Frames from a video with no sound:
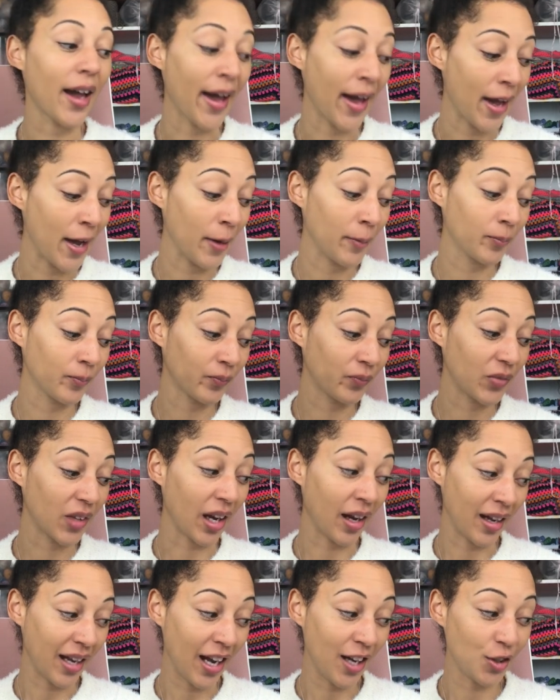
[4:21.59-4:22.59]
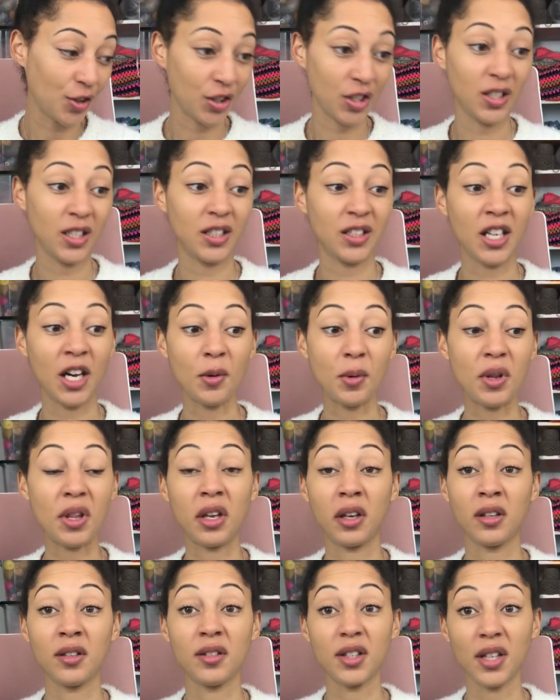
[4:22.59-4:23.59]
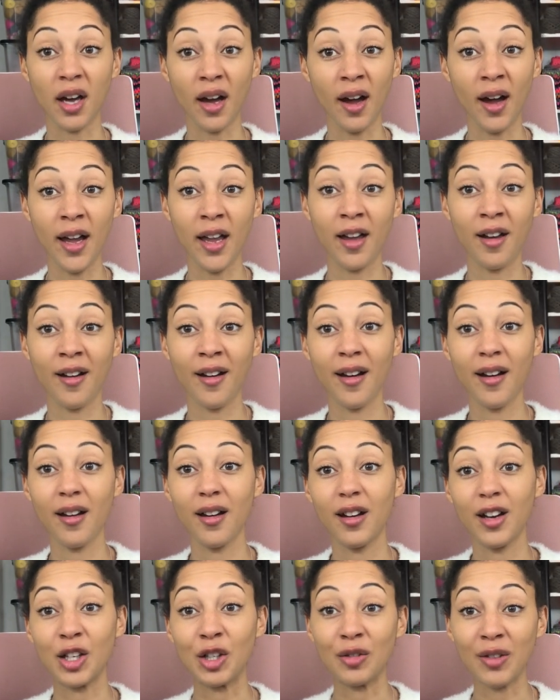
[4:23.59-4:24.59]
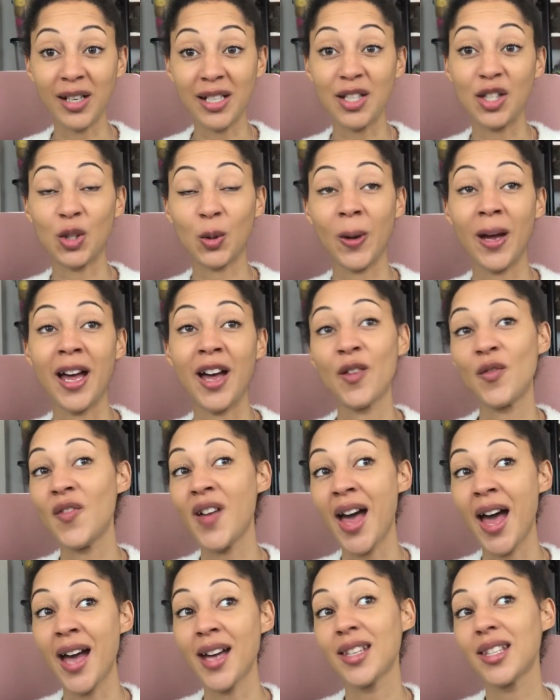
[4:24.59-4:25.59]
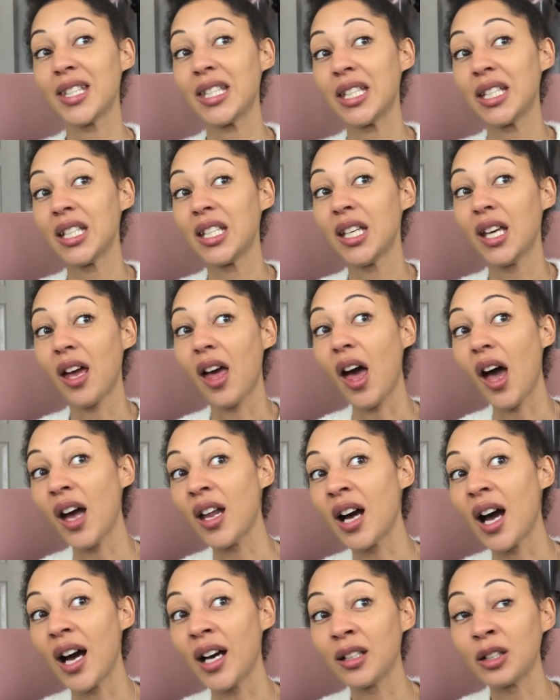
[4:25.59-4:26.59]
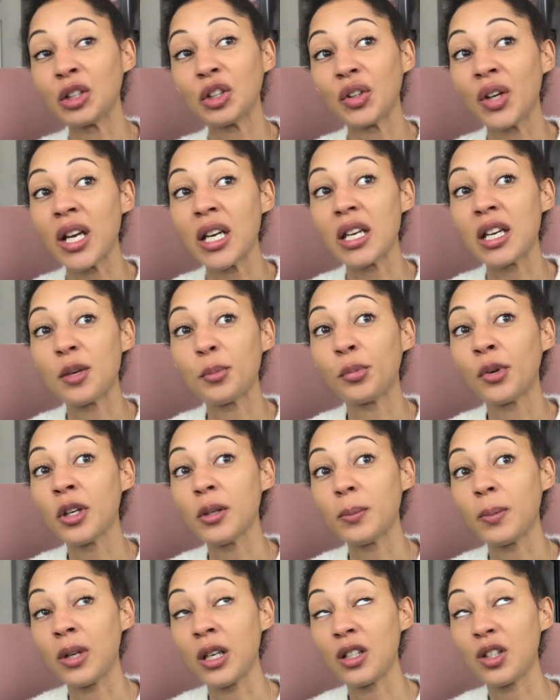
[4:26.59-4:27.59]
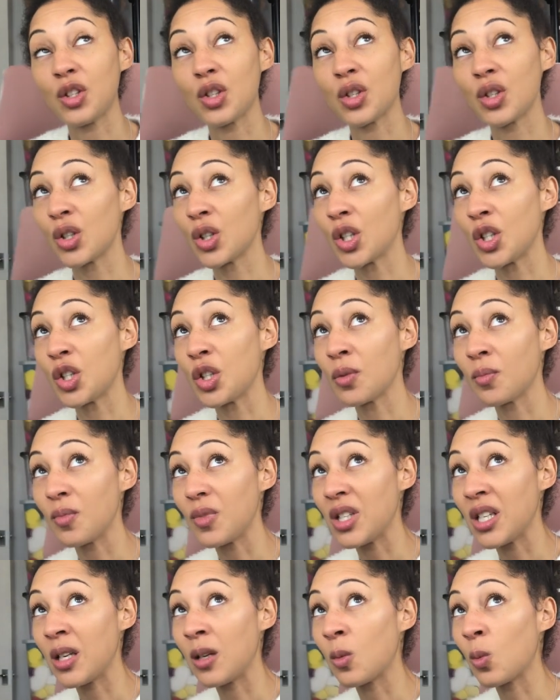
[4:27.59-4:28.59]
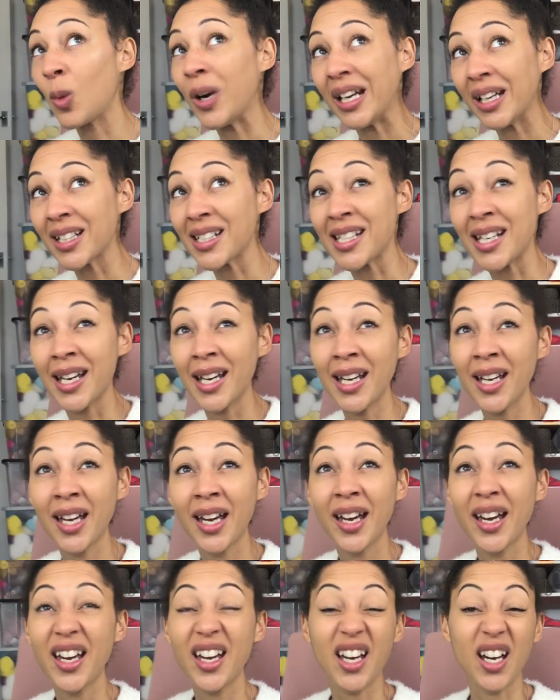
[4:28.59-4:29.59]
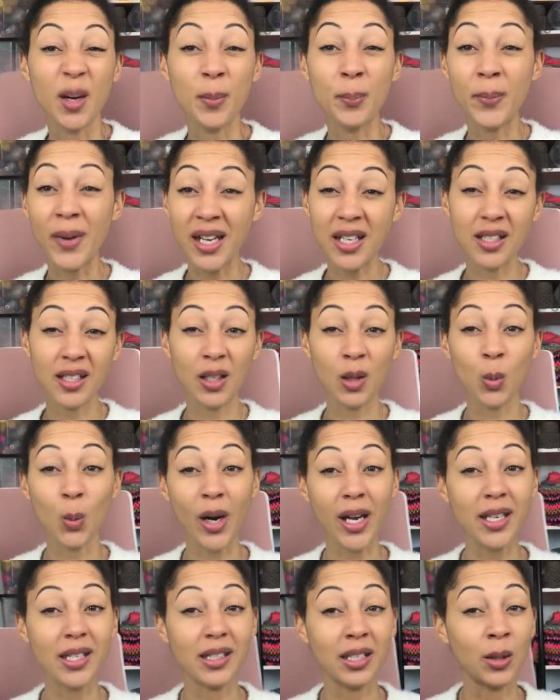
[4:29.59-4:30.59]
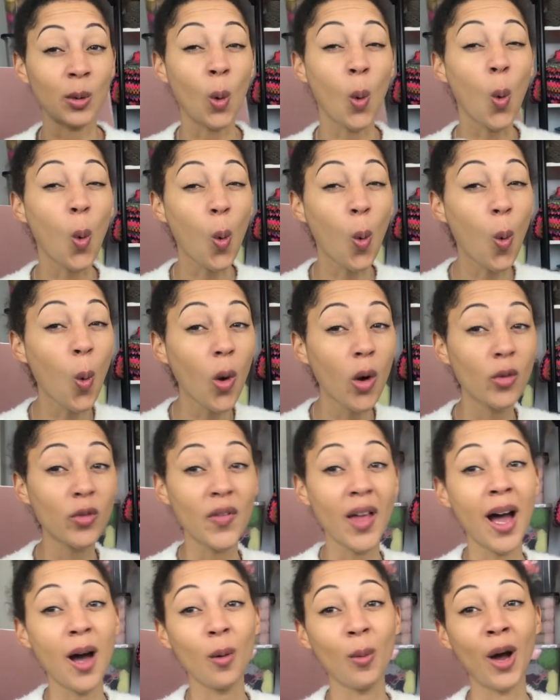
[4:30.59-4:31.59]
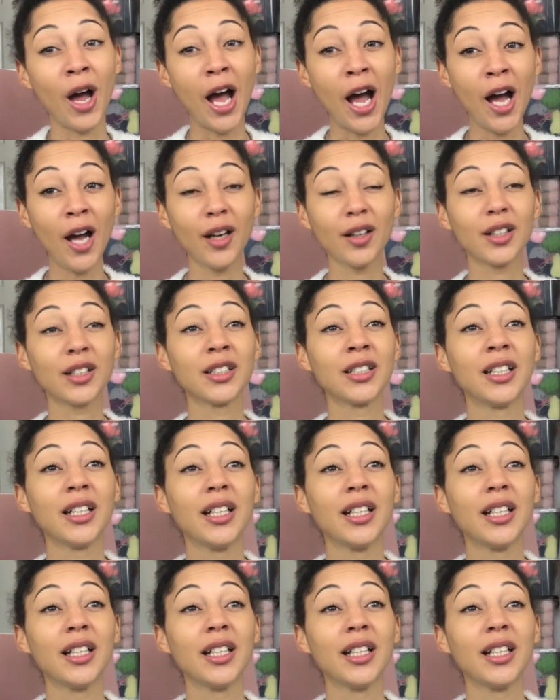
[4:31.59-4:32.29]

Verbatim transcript: Um, I actually did that with an entire granny square vest and I hadn't graded it properly, I just sort of jumped in and winged it and basically wasted all of that work.